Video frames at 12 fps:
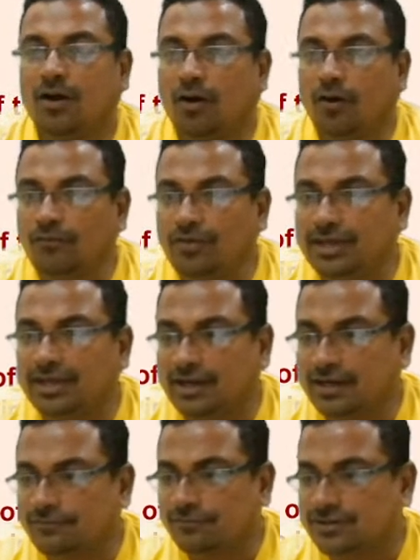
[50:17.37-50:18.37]
How we
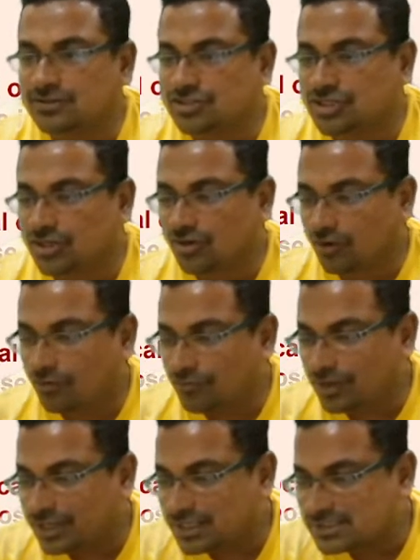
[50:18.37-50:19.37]
can differentiate, how
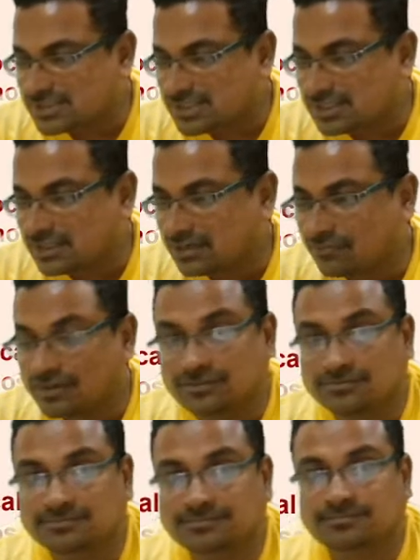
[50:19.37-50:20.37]
we can see that
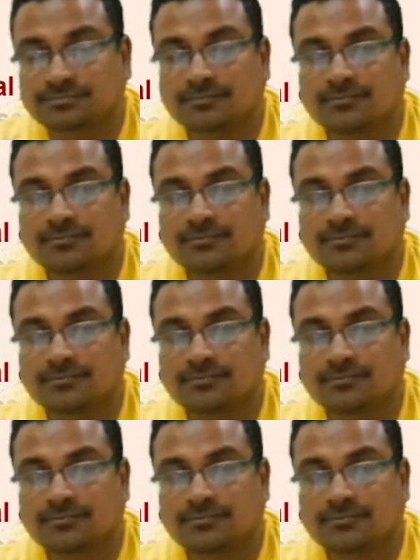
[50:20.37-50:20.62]
one.